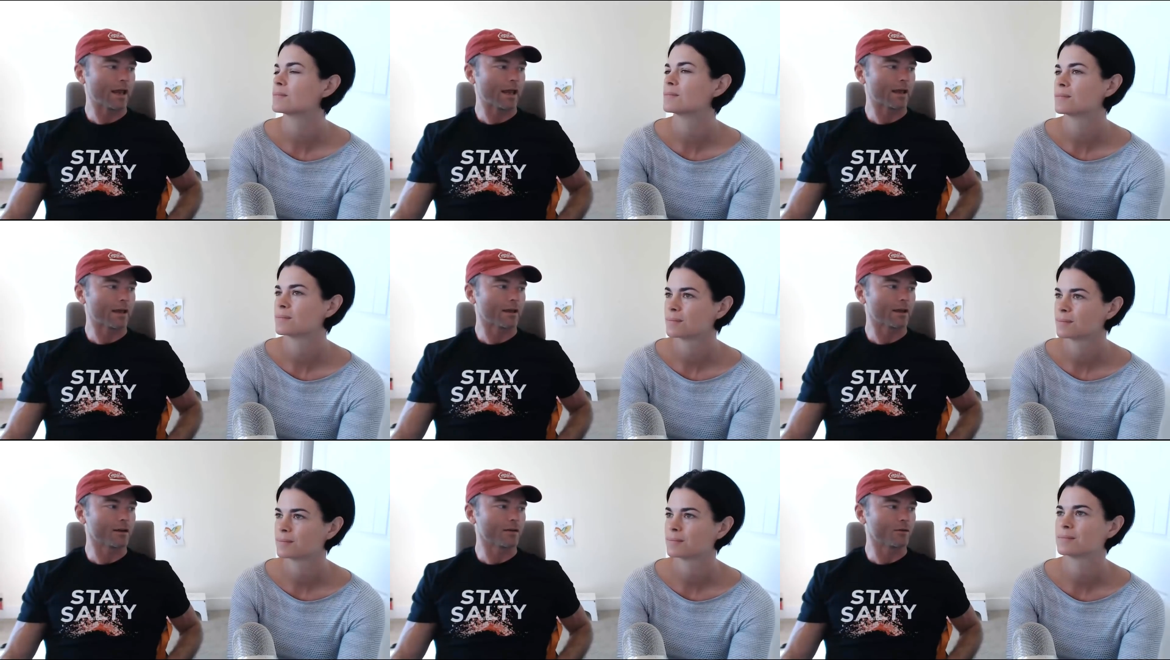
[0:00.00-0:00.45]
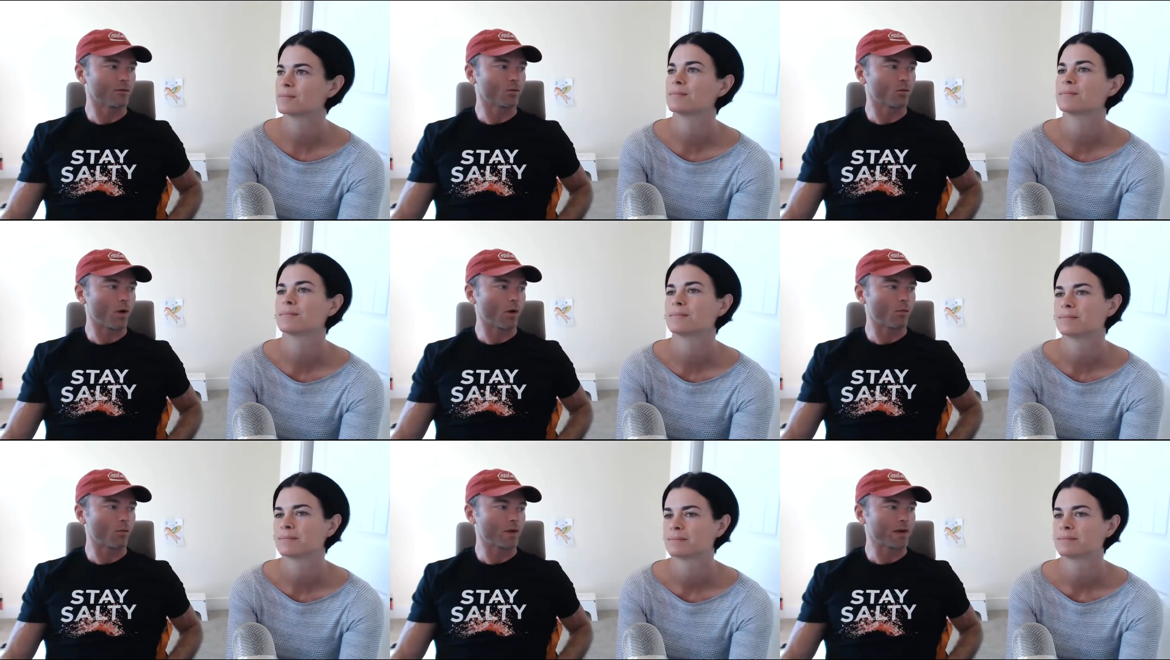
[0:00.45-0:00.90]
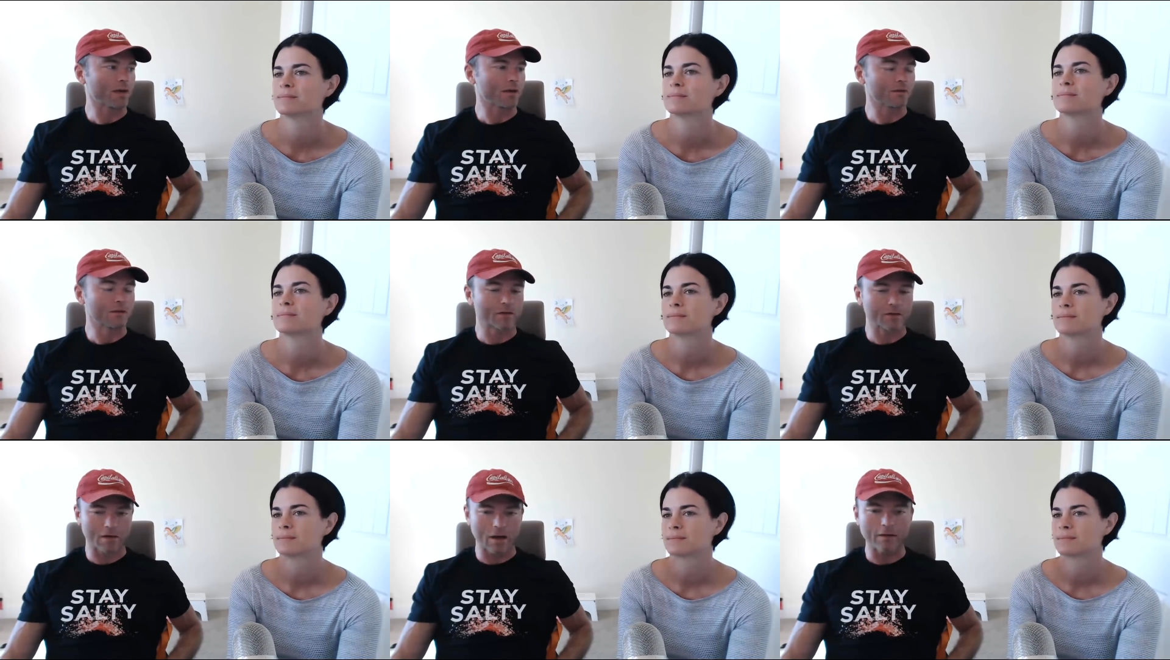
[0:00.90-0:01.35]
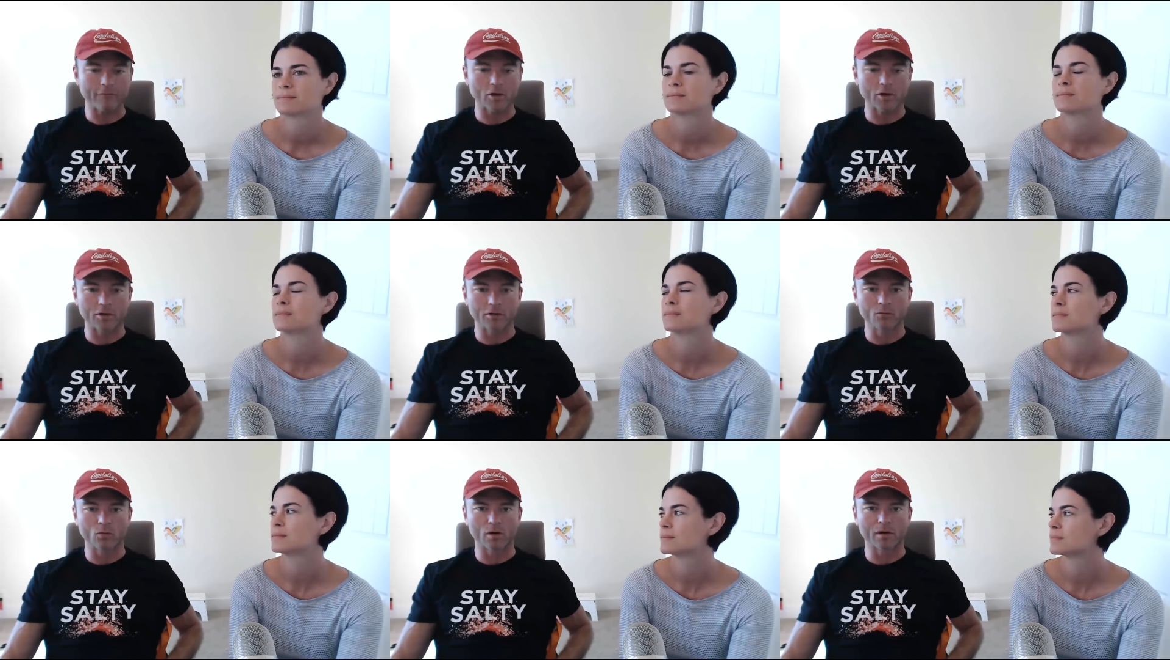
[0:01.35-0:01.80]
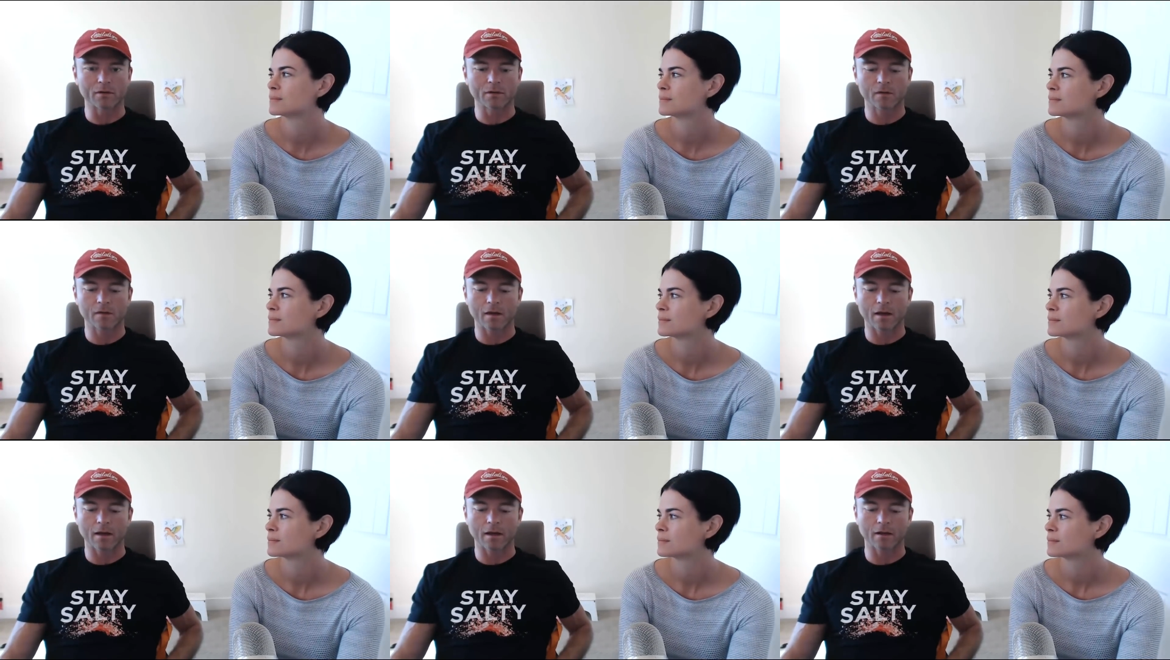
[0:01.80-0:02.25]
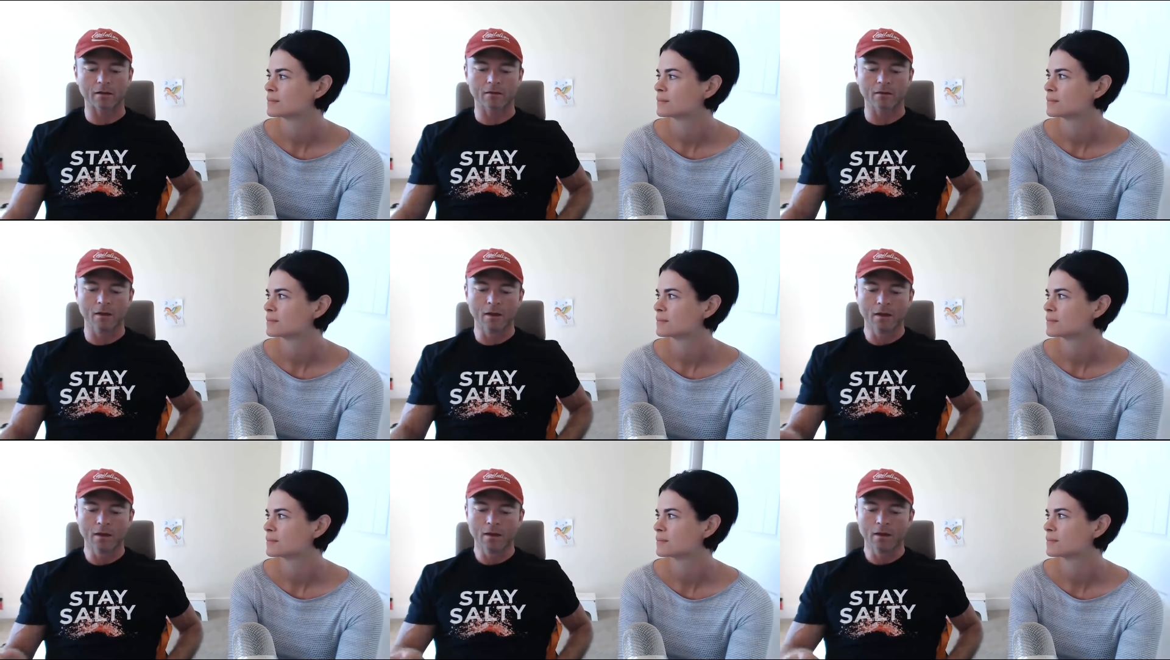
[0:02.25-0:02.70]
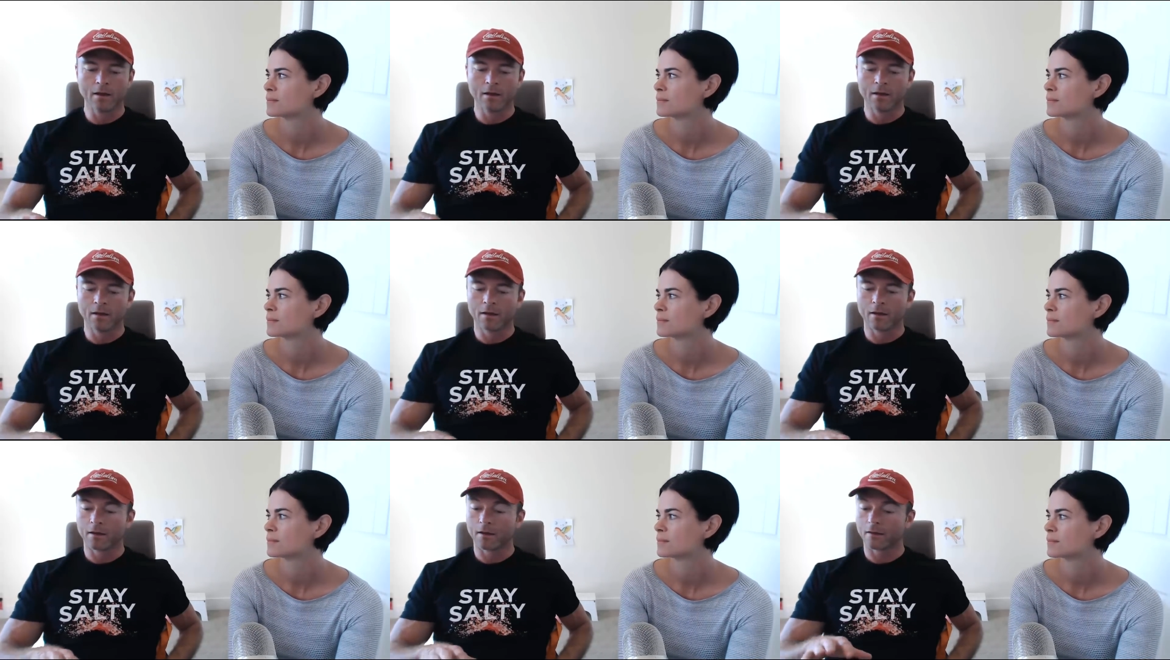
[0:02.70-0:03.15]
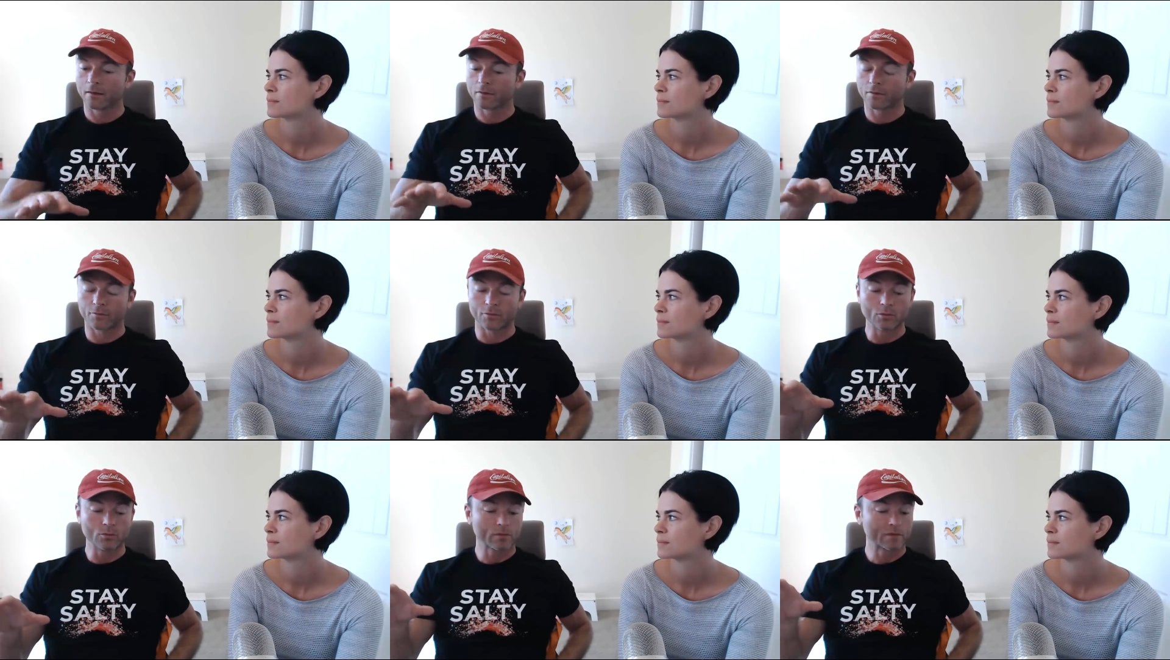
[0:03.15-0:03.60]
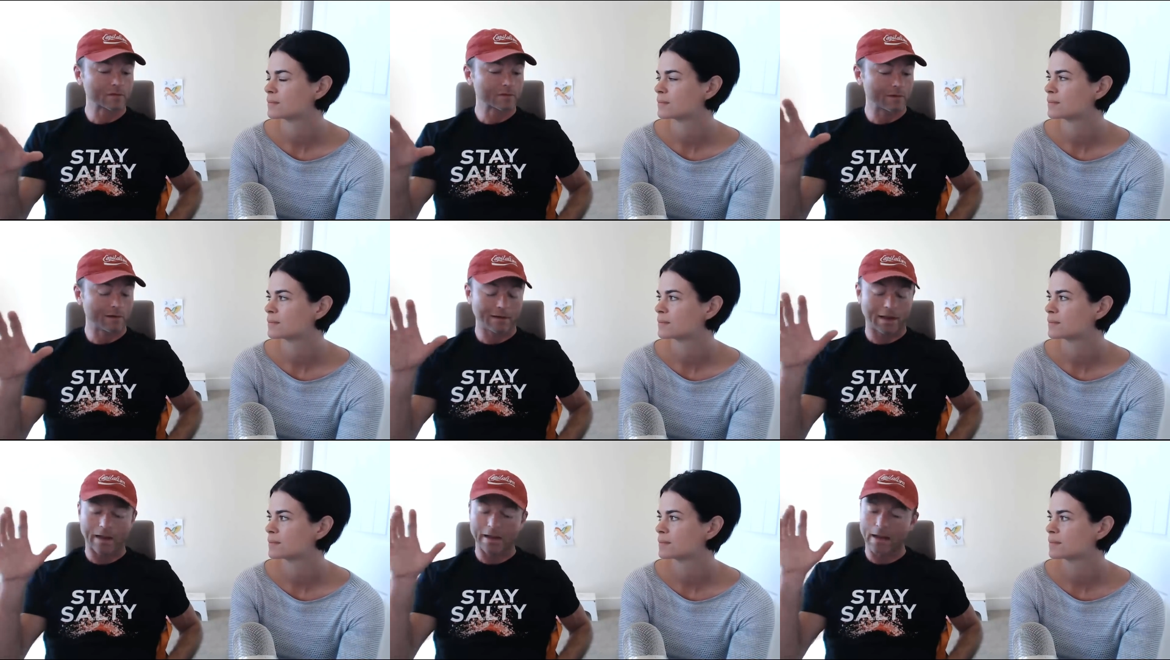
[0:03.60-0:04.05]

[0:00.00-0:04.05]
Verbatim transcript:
Speaker 1: And what we discovered was that through